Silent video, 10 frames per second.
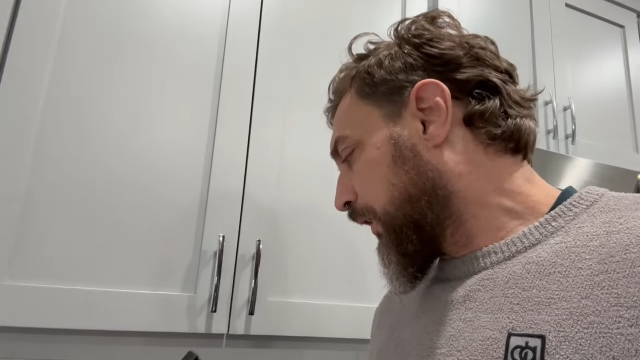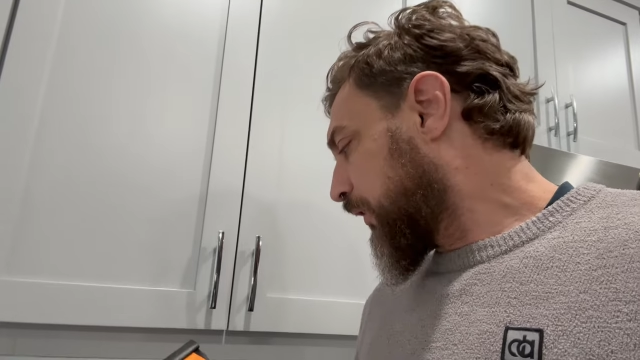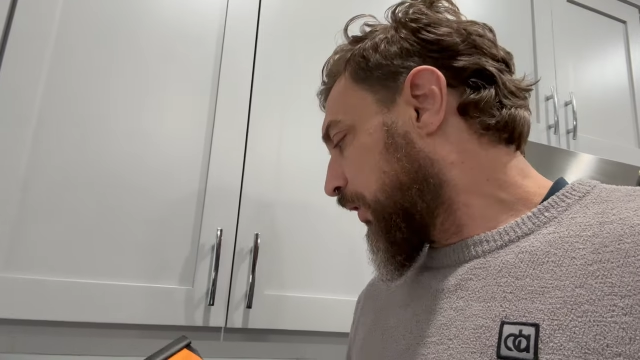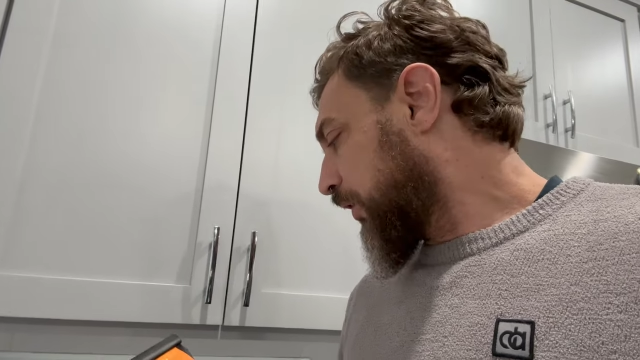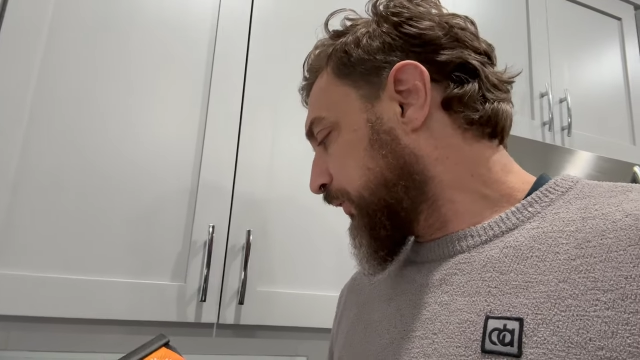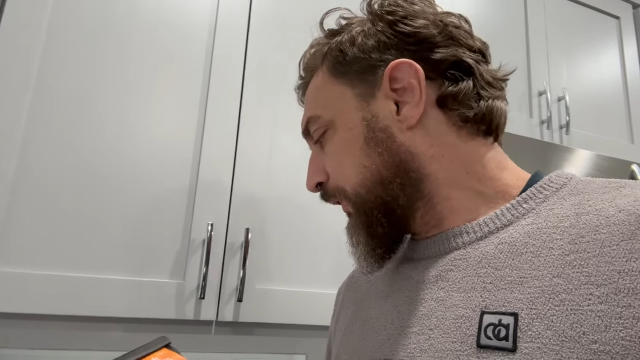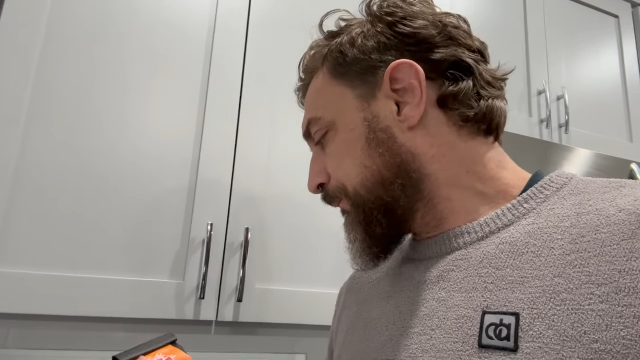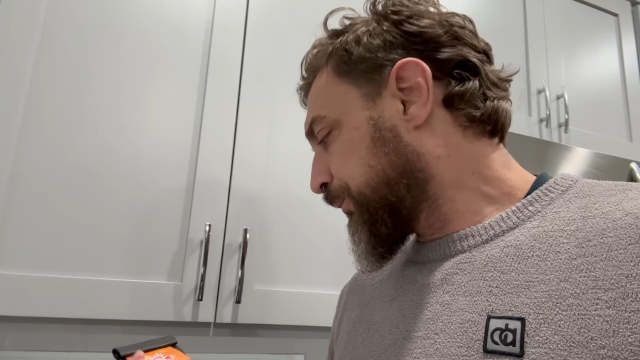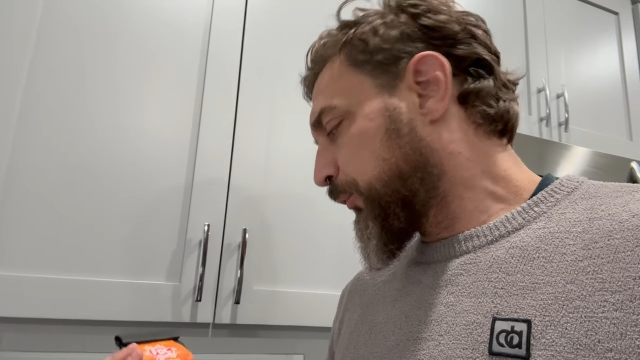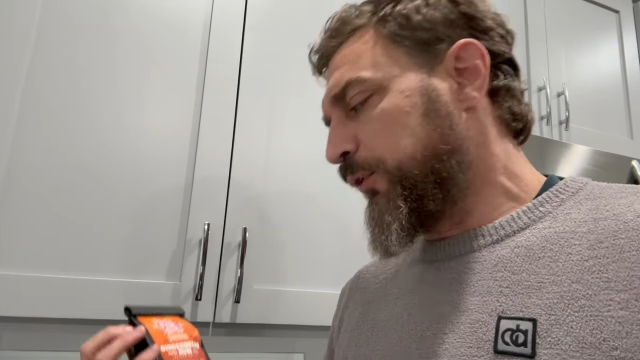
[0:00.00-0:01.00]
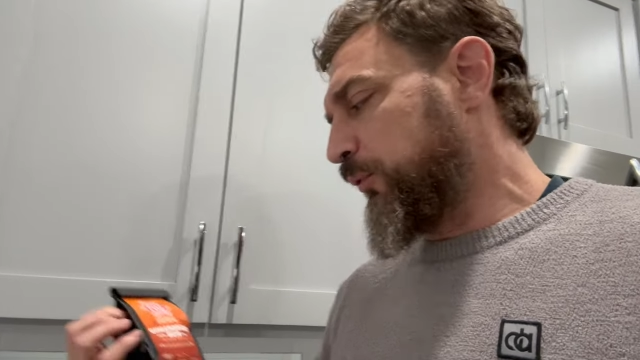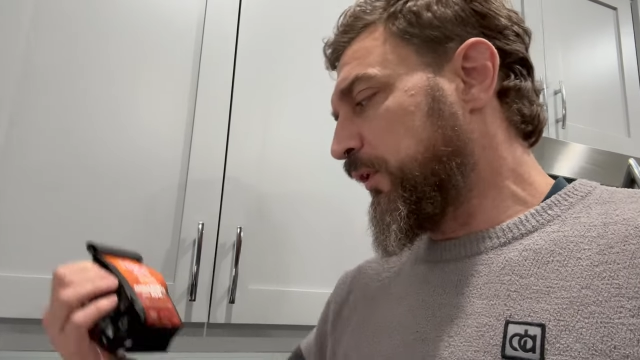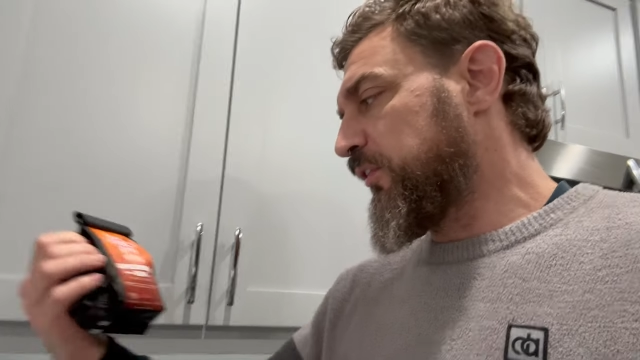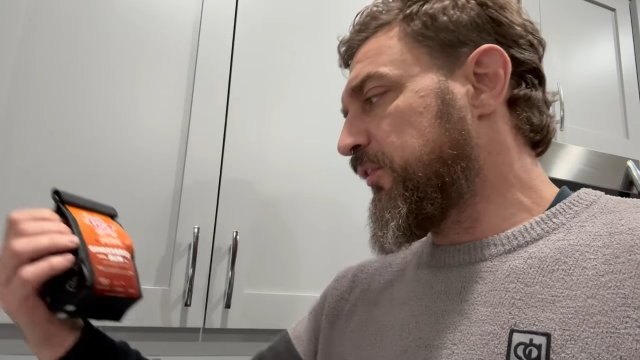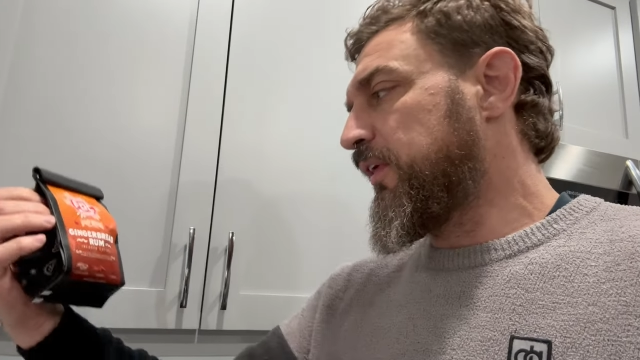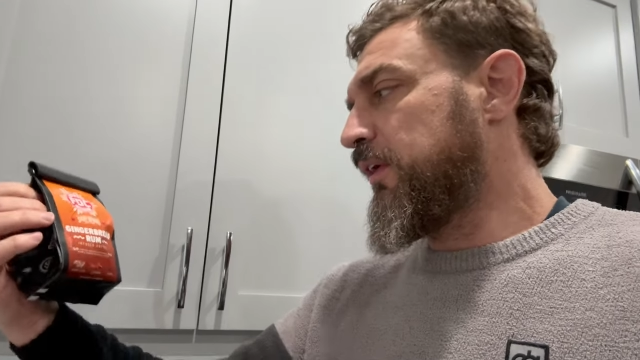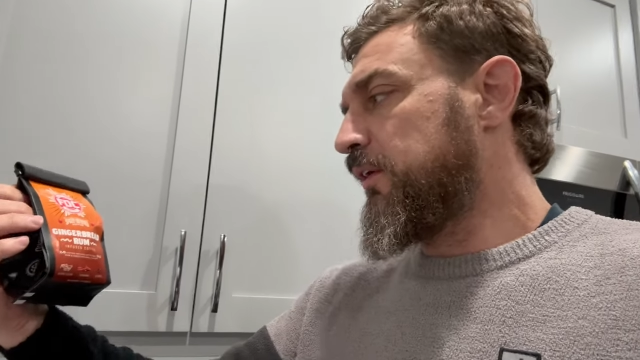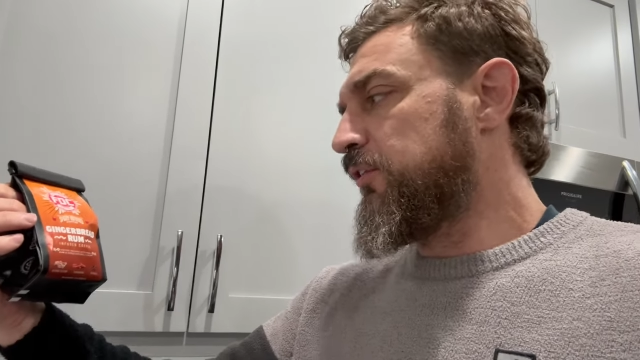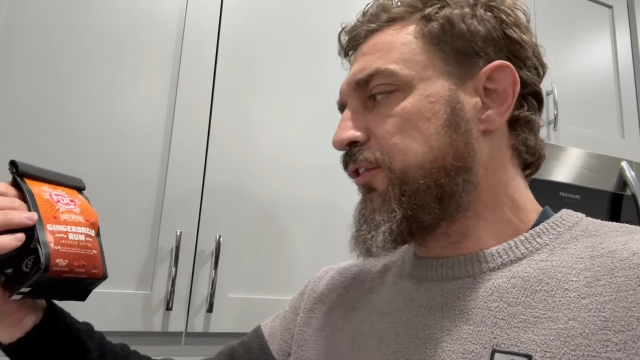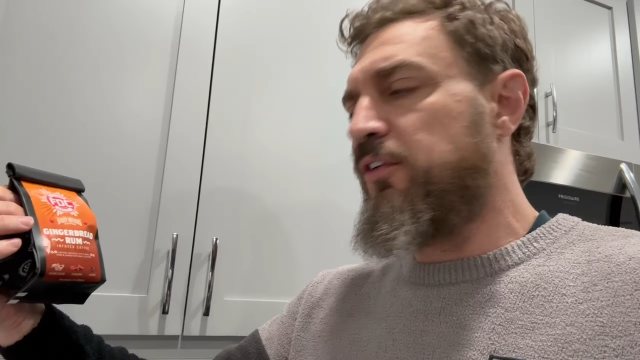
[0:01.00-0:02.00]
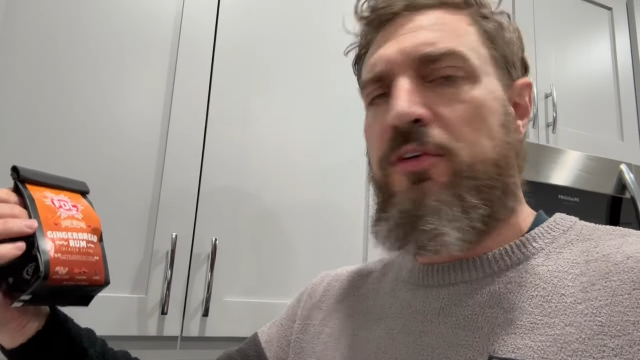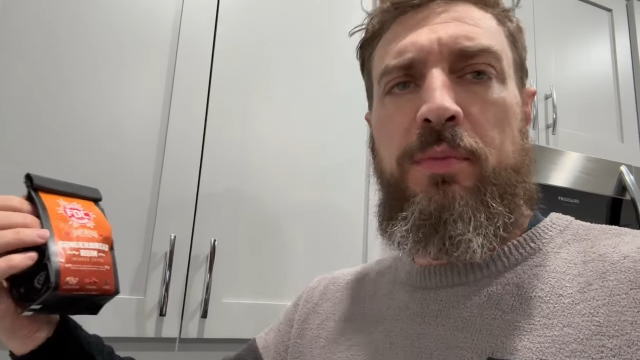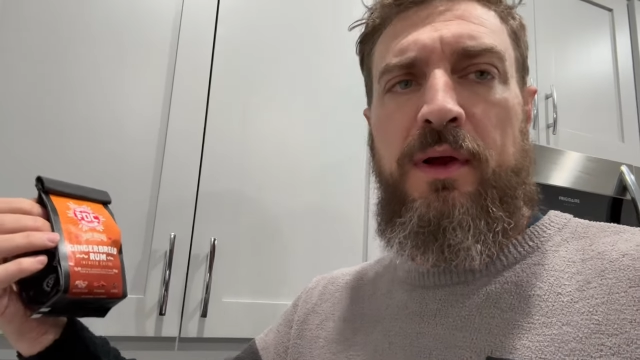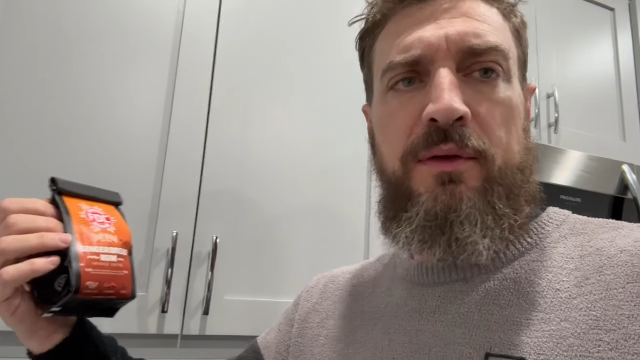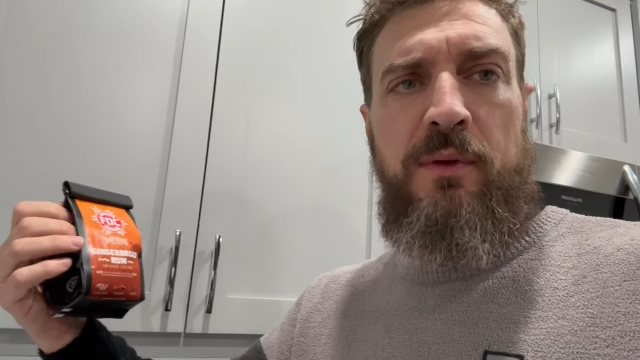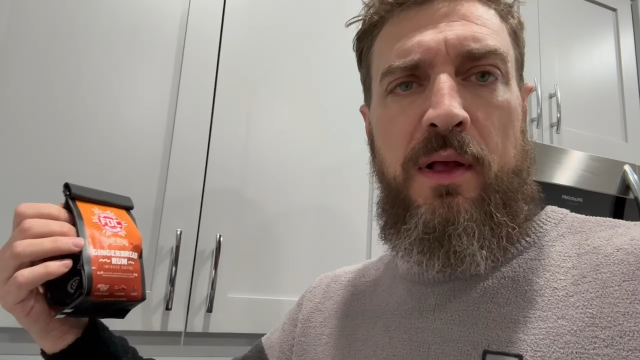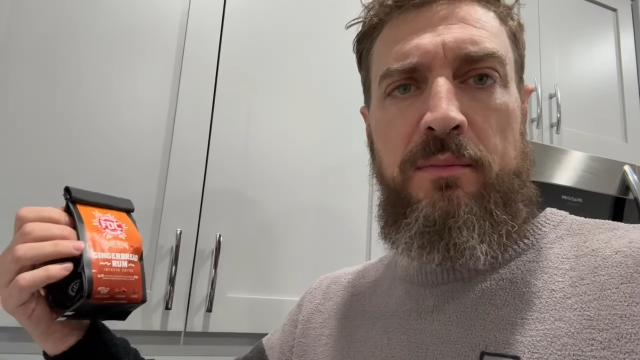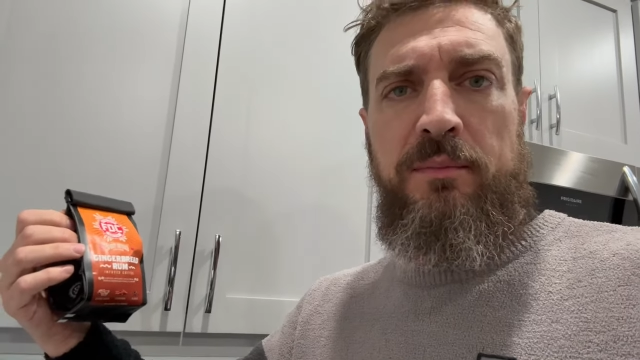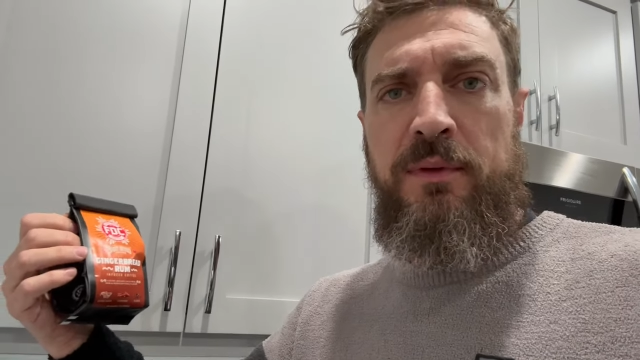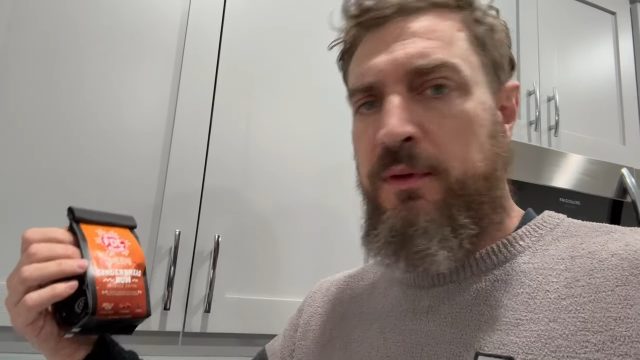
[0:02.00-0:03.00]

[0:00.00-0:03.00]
coffee, which was the gingerbread rum.